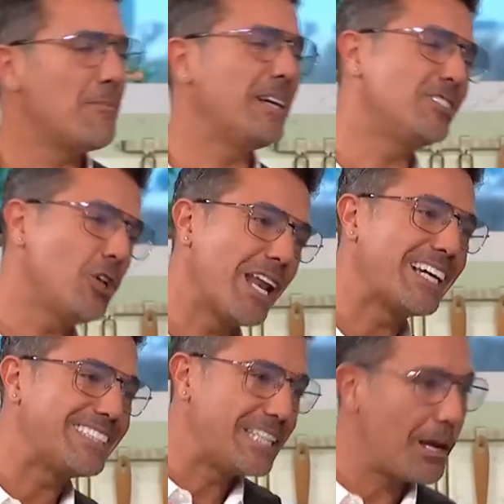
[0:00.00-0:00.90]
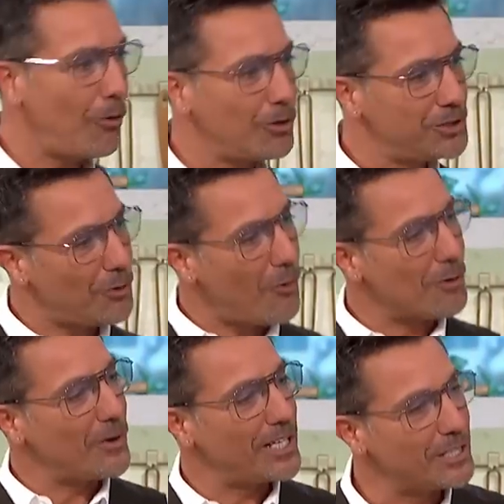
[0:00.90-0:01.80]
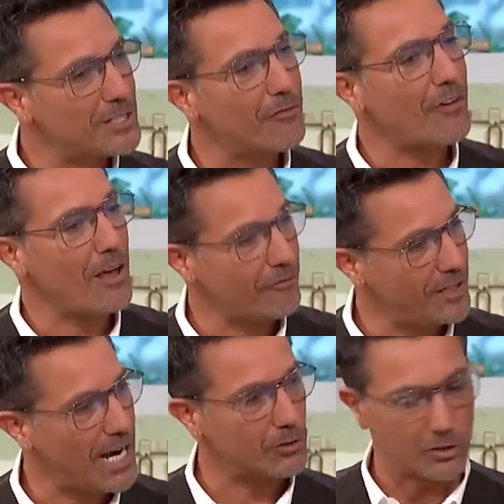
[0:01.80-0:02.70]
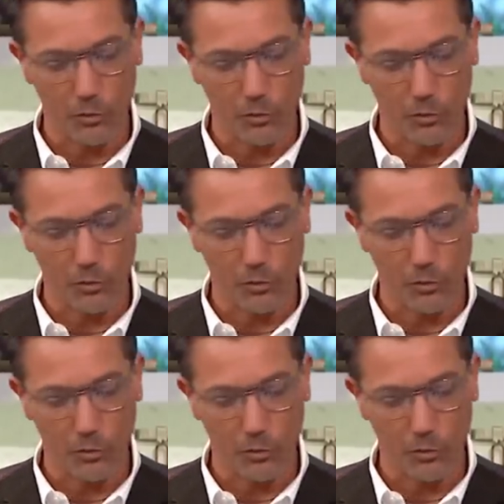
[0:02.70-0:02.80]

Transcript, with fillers: but it's not like the Neapolitan one when it's fluffy around.